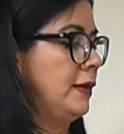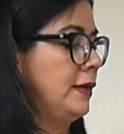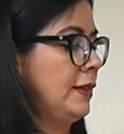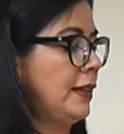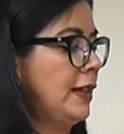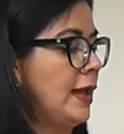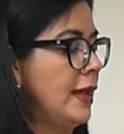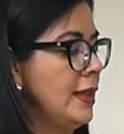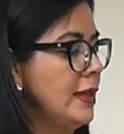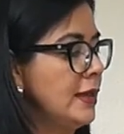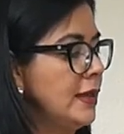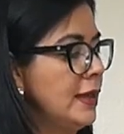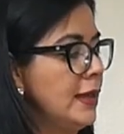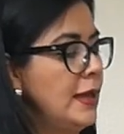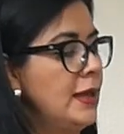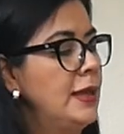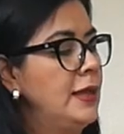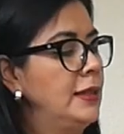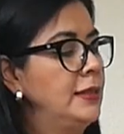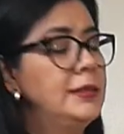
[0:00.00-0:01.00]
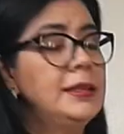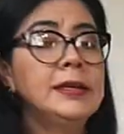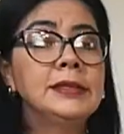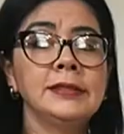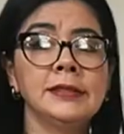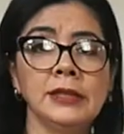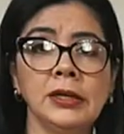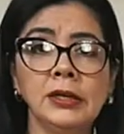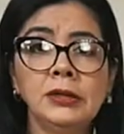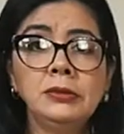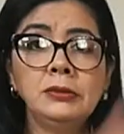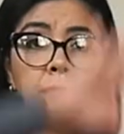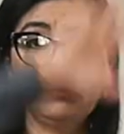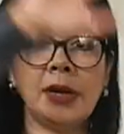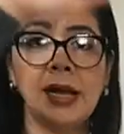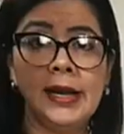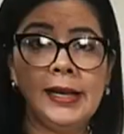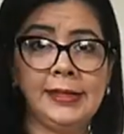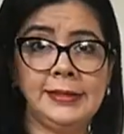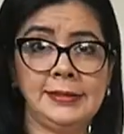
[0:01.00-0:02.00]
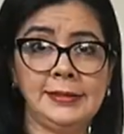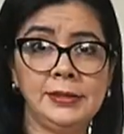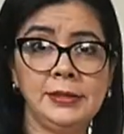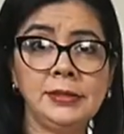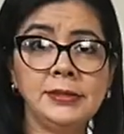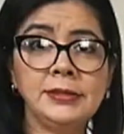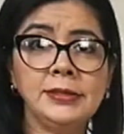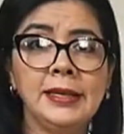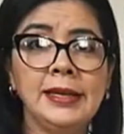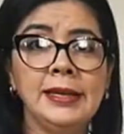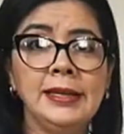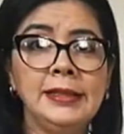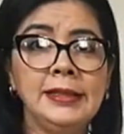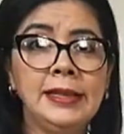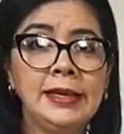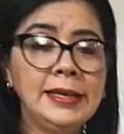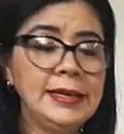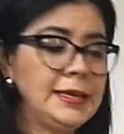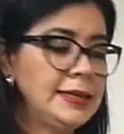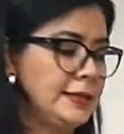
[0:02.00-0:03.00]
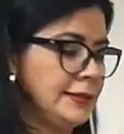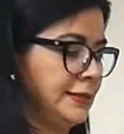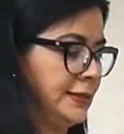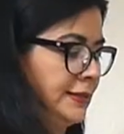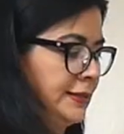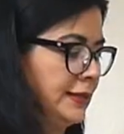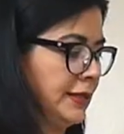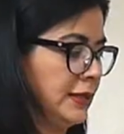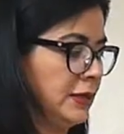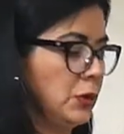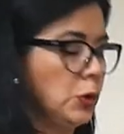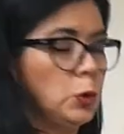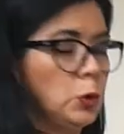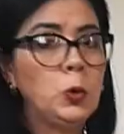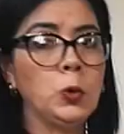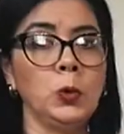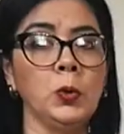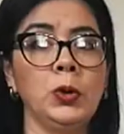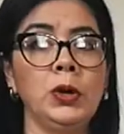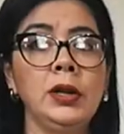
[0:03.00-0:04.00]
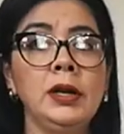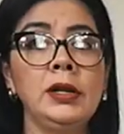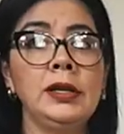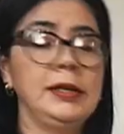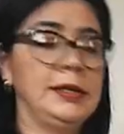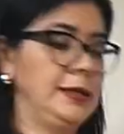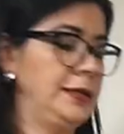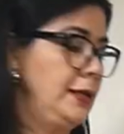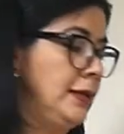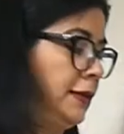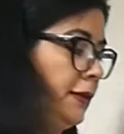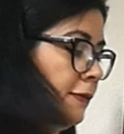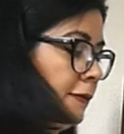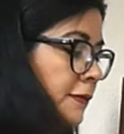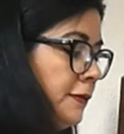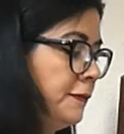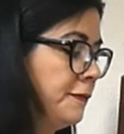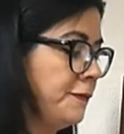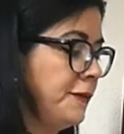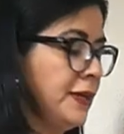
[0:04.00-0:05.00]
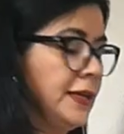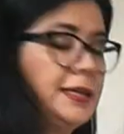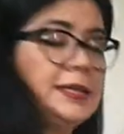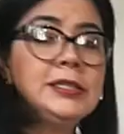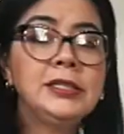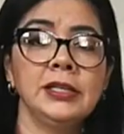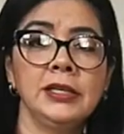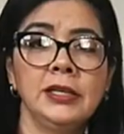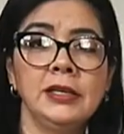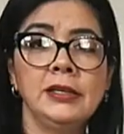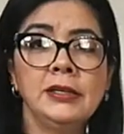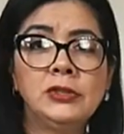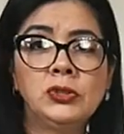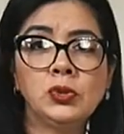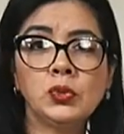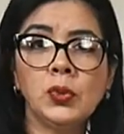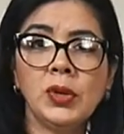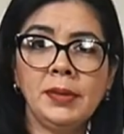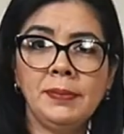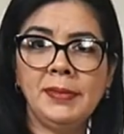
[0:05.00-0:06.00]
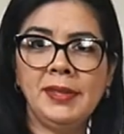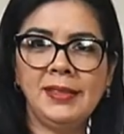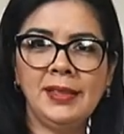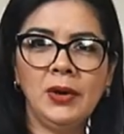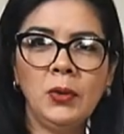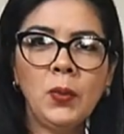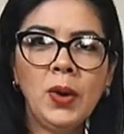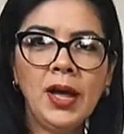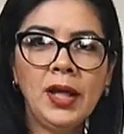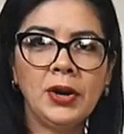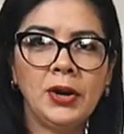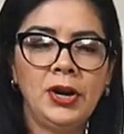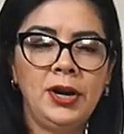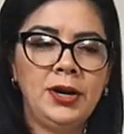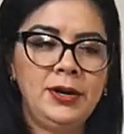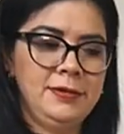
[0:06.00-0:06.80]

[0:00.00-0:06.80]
like the sun rises in the east, or fish swim in the water.